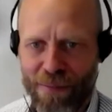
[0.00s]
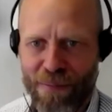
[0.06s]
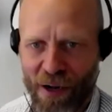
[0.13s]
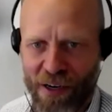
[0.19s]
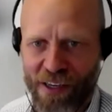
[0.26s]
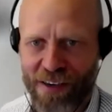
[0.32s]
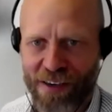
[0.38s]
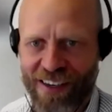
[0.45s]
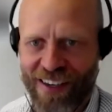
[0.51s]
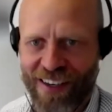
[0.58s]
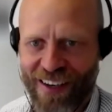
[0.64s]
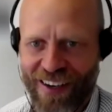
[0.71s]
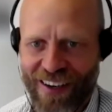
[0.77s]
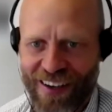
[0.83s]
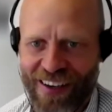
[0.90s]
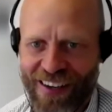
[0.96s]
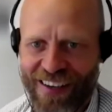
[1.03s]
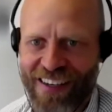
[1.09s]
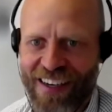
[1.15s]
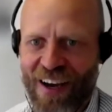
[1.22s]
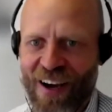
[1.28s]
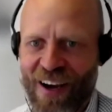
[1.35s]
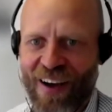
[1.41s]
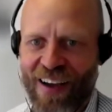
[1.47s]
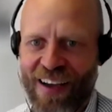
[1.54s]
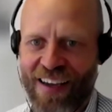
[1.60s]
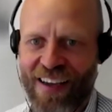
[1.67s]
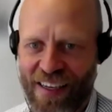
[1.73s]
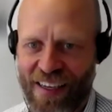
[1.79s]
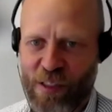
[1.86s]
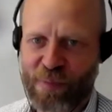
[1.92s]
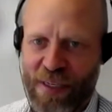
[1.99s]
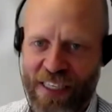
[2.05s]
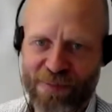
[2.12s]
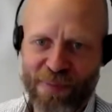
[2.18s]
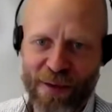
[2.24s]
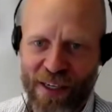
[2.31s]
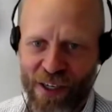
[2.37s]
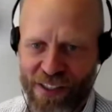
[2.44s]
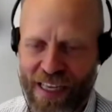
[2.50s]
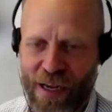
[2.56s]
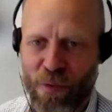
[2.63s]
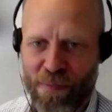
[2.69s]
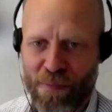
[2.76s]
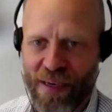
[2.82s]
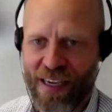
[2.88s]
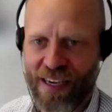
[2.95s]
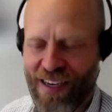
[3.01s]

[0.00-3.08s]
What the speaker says: body in a speech, because that would be